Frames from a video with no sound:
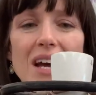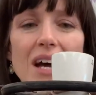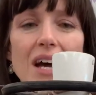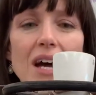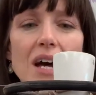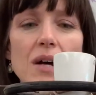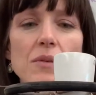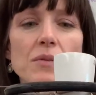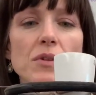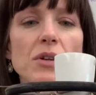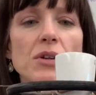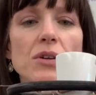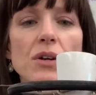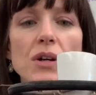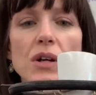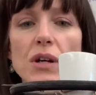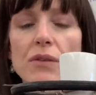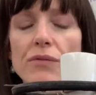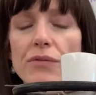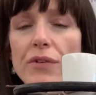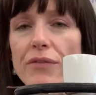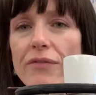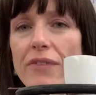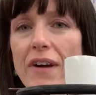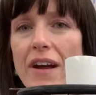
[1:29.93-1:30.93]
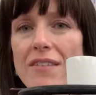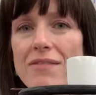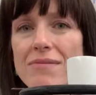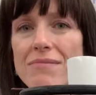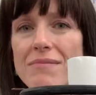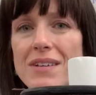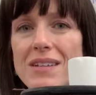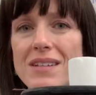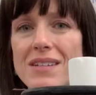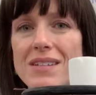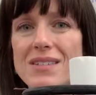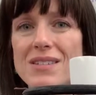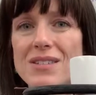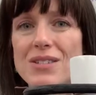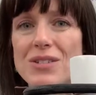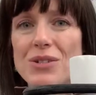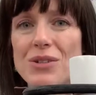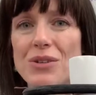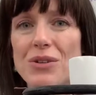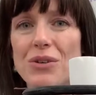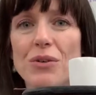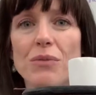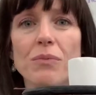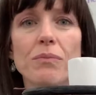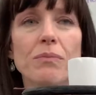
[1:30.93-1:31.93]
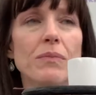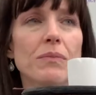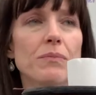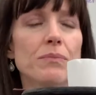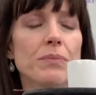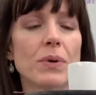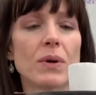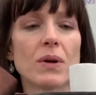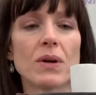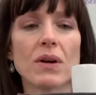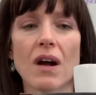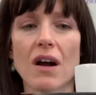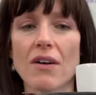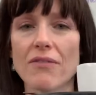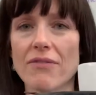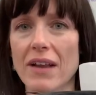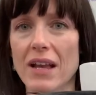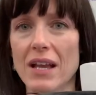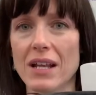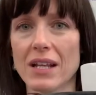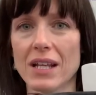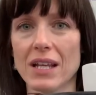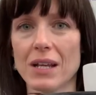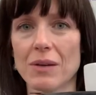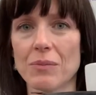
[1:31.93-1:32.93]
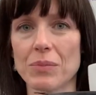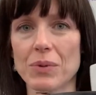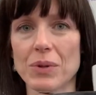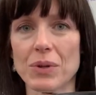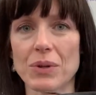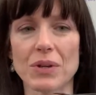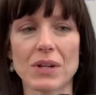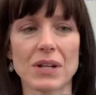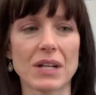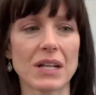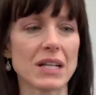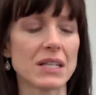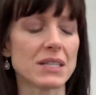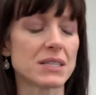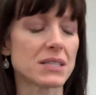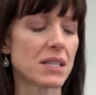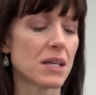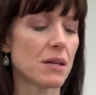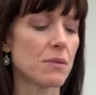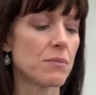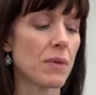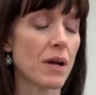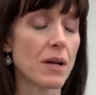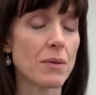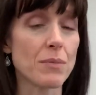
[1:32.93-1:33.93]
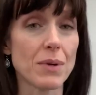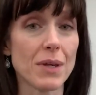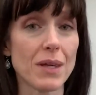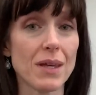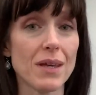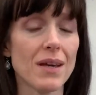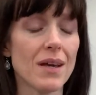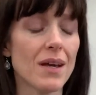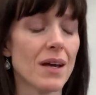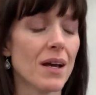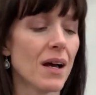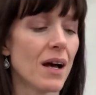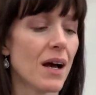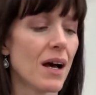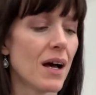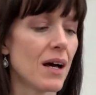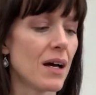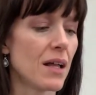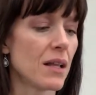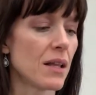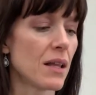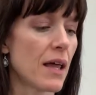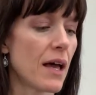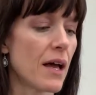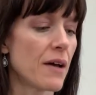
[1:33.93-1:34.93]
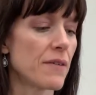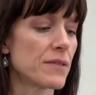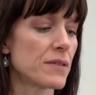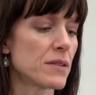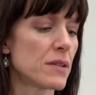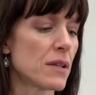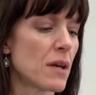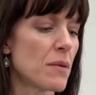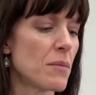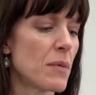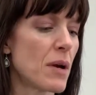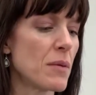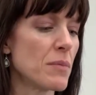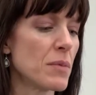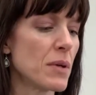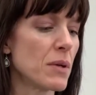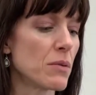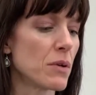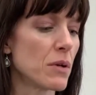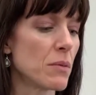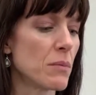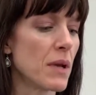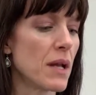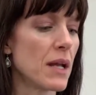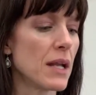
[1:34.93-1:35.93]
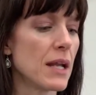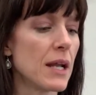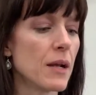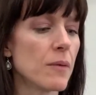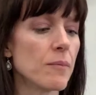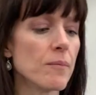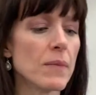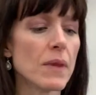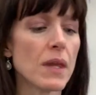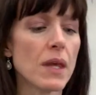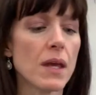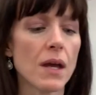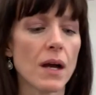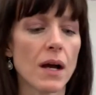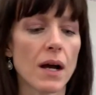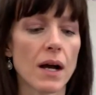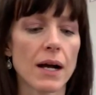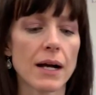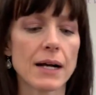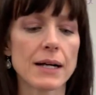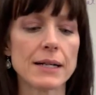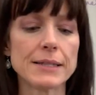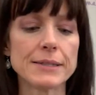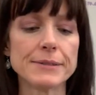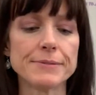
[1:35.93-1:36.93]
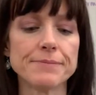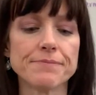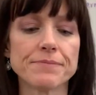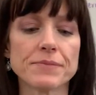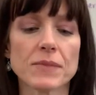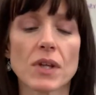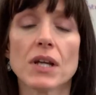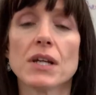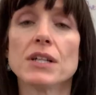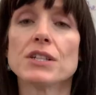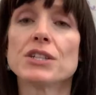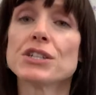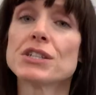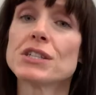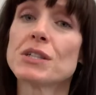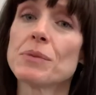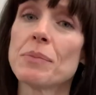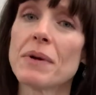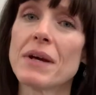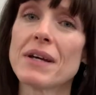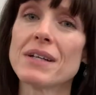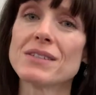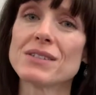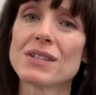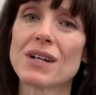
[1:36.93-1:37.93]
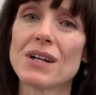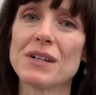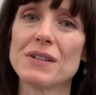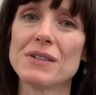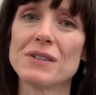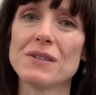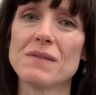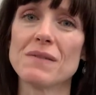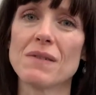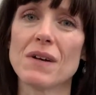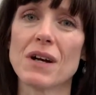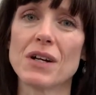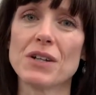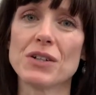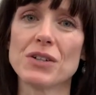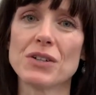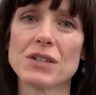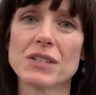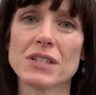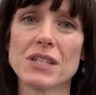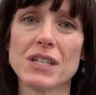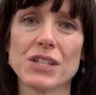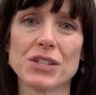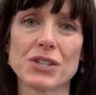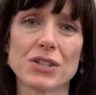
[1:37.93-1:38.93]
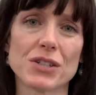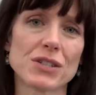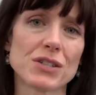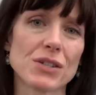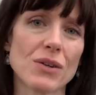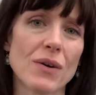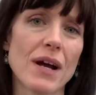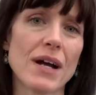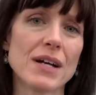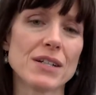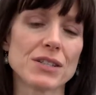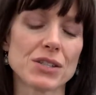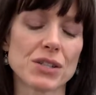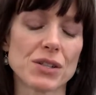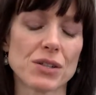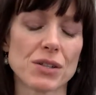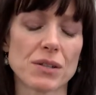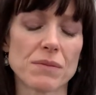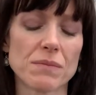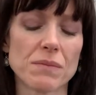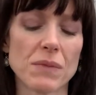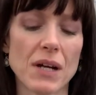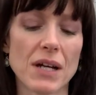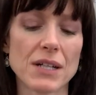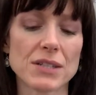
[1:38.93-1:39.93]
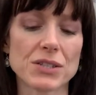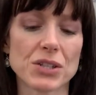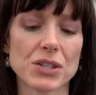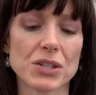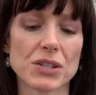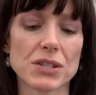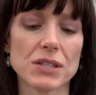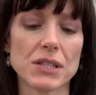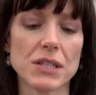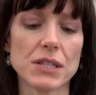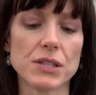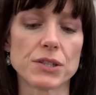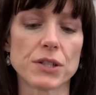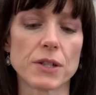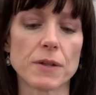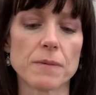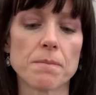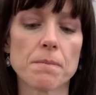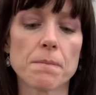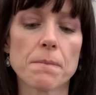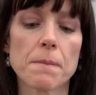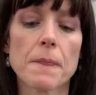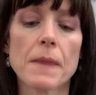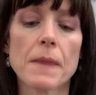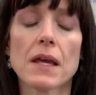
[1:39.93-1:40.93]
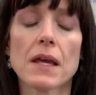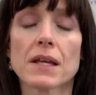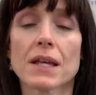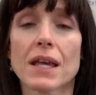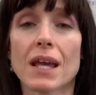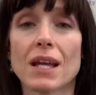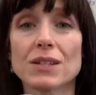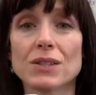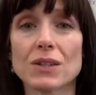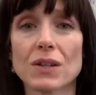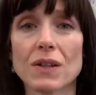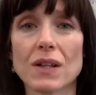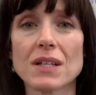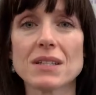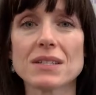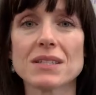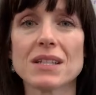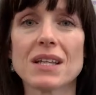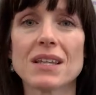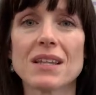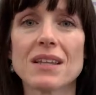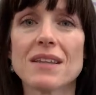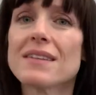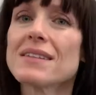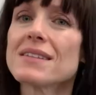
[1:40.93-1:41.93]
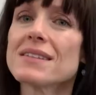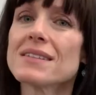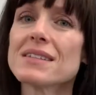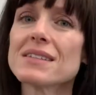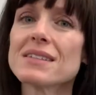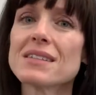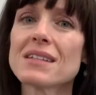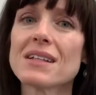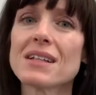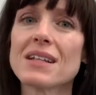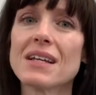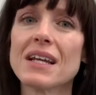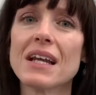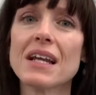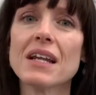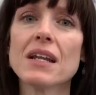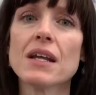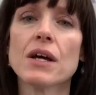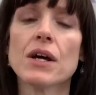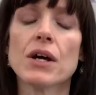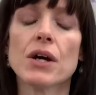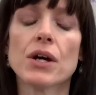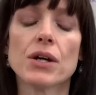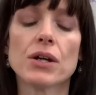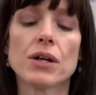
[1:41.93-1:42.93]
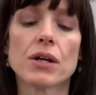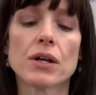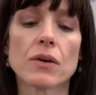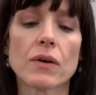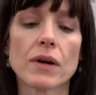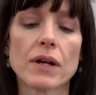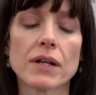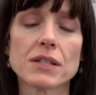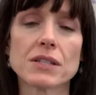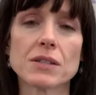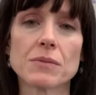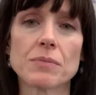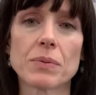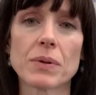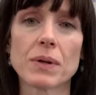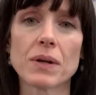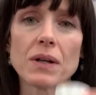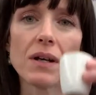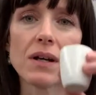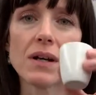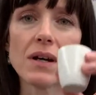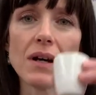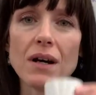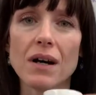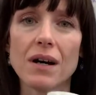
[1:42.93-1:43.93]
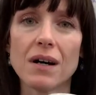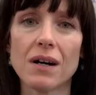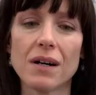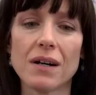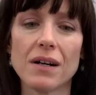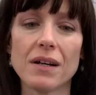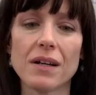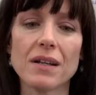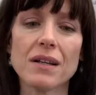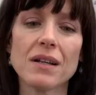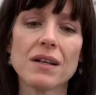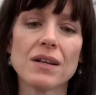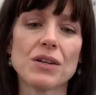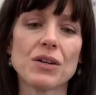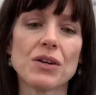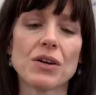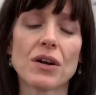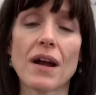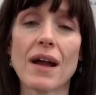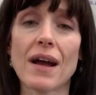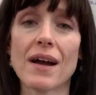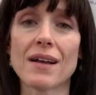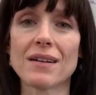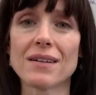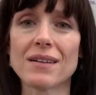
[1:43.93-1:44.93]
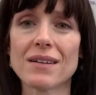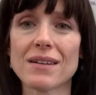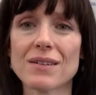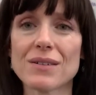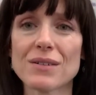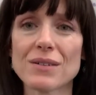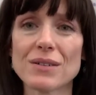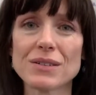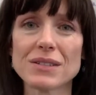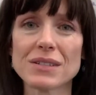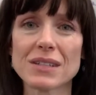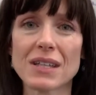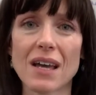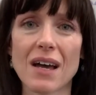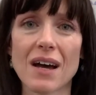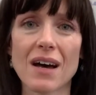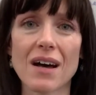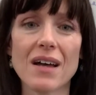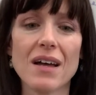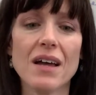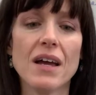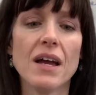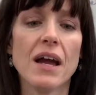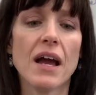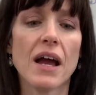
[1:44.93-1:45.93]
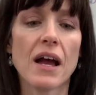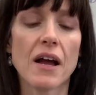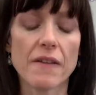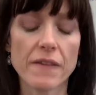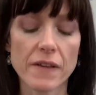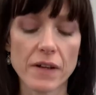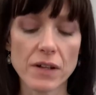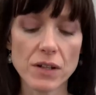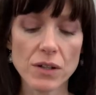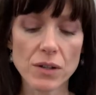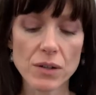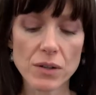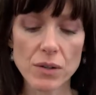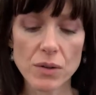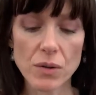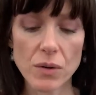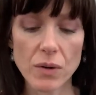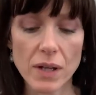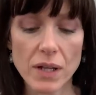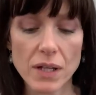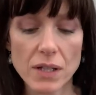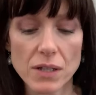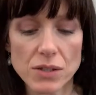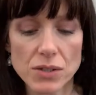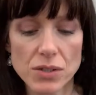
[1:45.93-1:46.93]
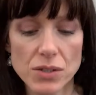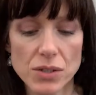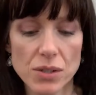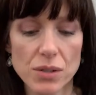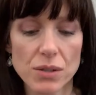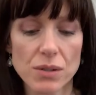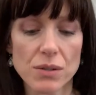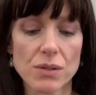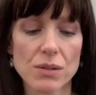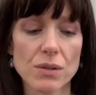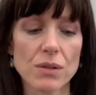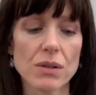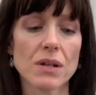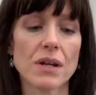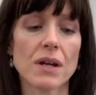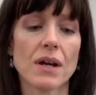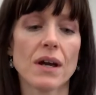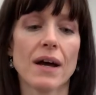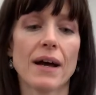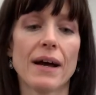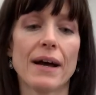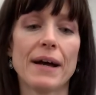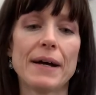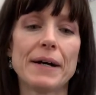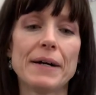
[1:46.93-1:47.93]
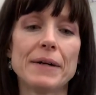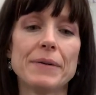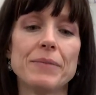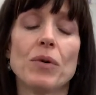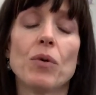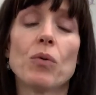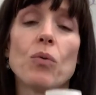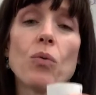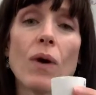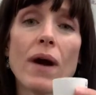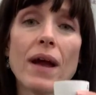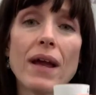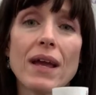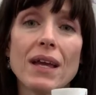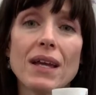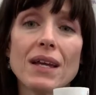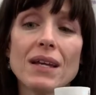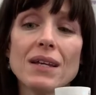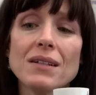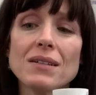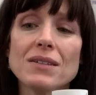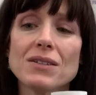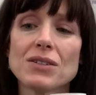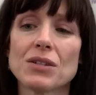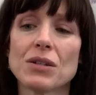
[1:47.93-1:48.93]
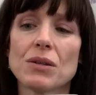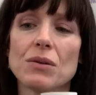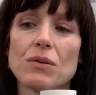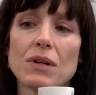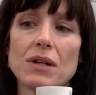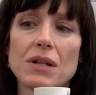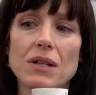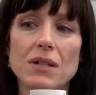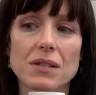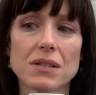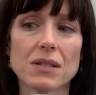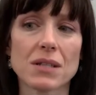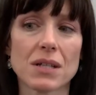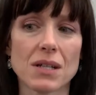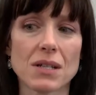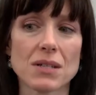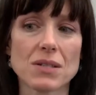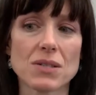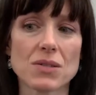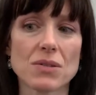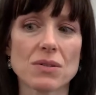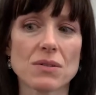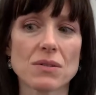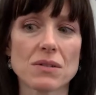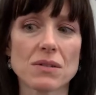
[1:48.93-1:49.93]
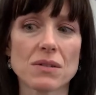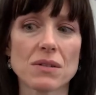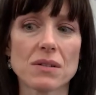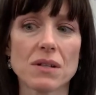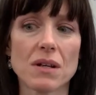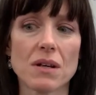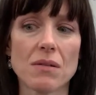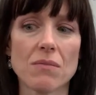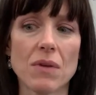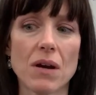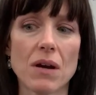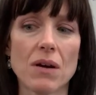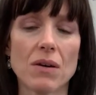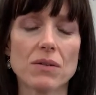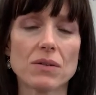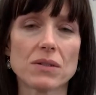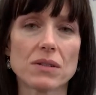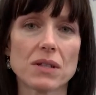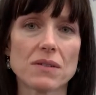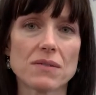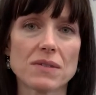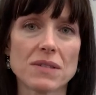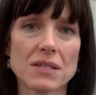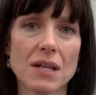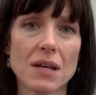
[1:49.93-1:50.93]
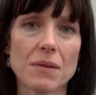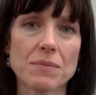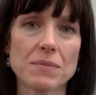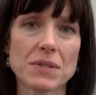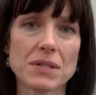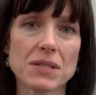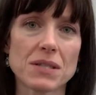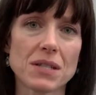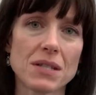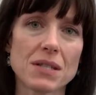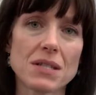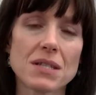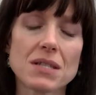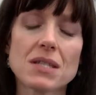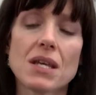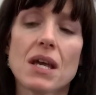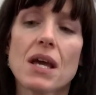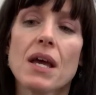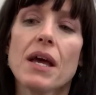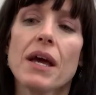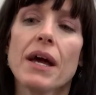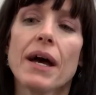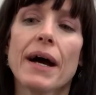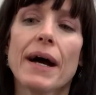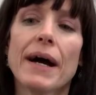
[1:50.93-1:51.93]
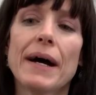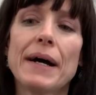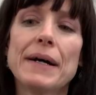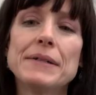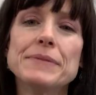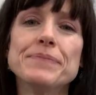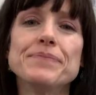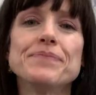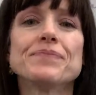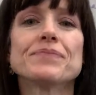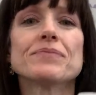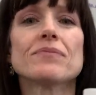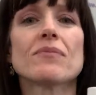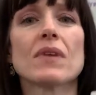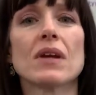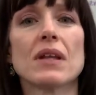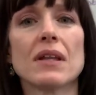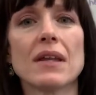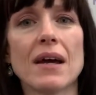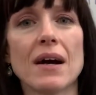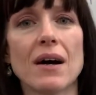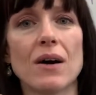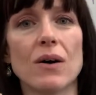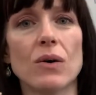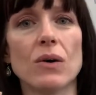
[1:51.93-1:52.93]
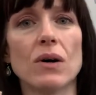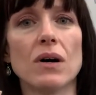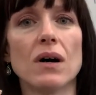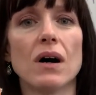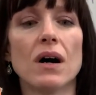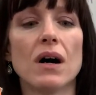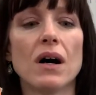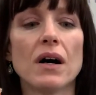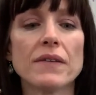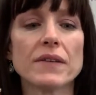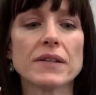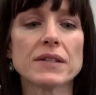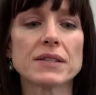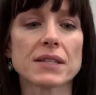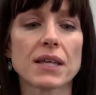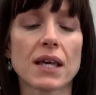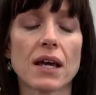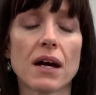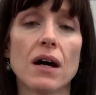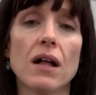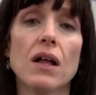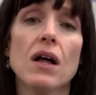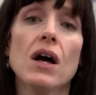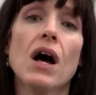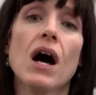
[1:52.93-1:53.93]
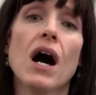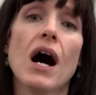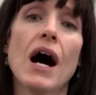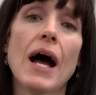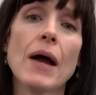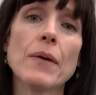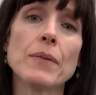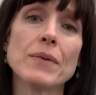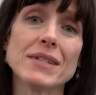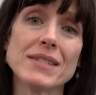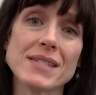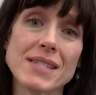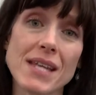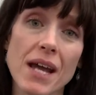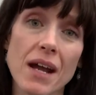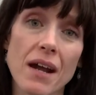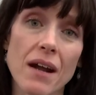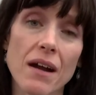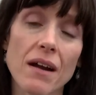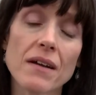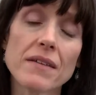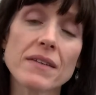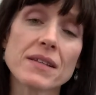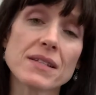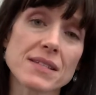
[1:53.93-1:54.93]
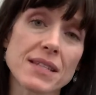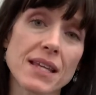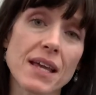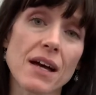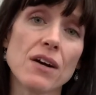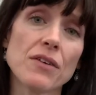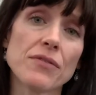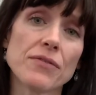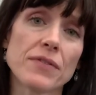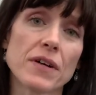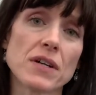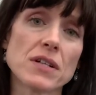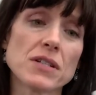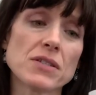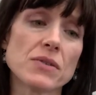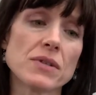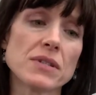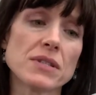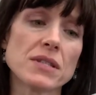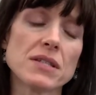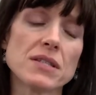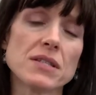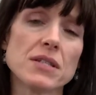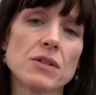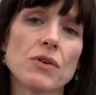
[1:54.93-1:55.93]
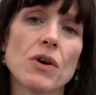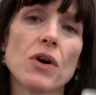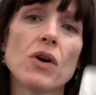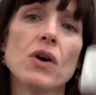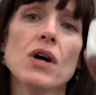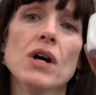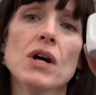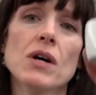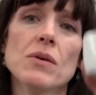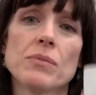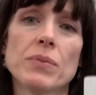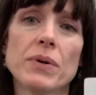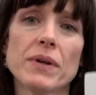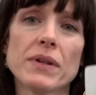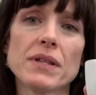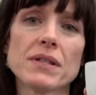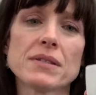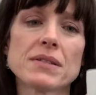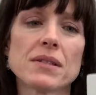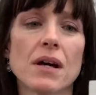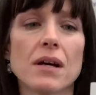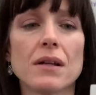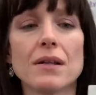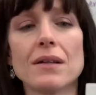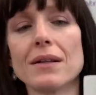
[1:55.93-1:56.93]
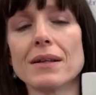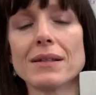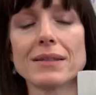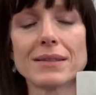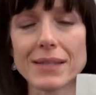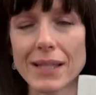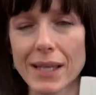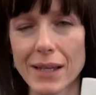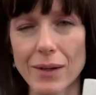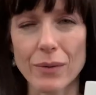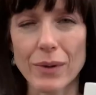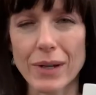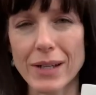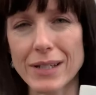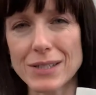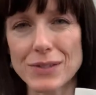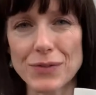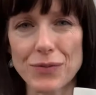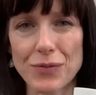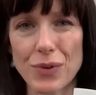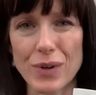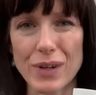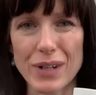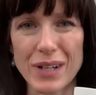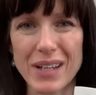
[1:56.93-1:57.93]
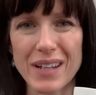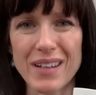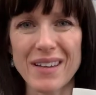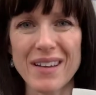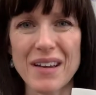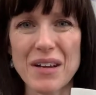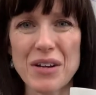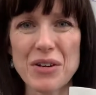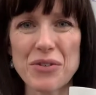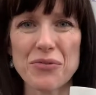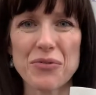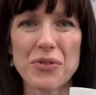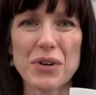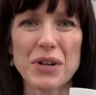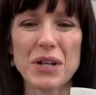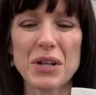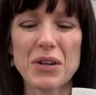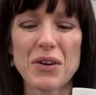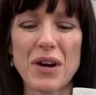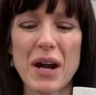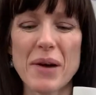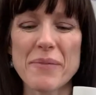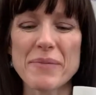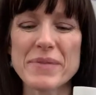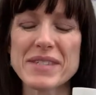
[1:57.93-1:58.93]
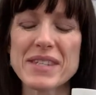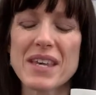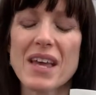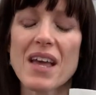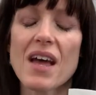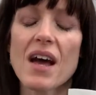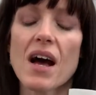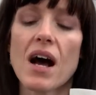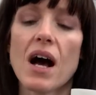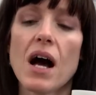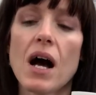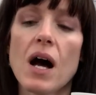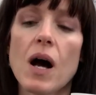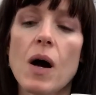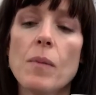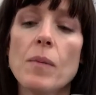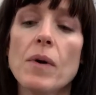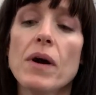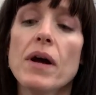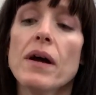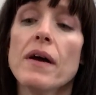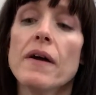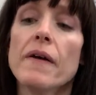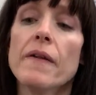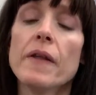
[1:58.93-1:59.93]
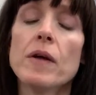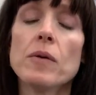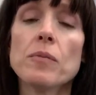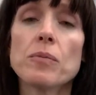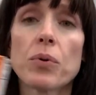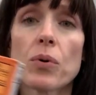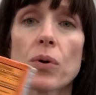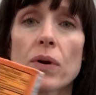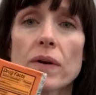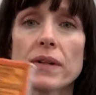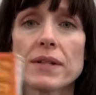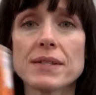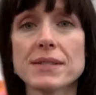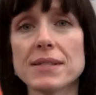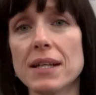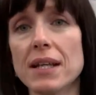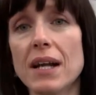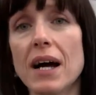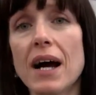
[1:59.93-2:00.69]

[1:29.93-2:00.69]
Um, you'll cook it for five minutes to burn off any impurities that might be uh, left, that might be remaining. Um, it just depends on, on your teacher, so ask your, ask your teacher. Okay, so let's say that this is clean. You're going to put it on your analytical scale and then you're going to um, weigh into it a certain amount of substance. Um, now, on the scale, I would tare the scale first, so it's a zero, put this on, and let's say it weighs 40, 40 grams, um, and then pour this in.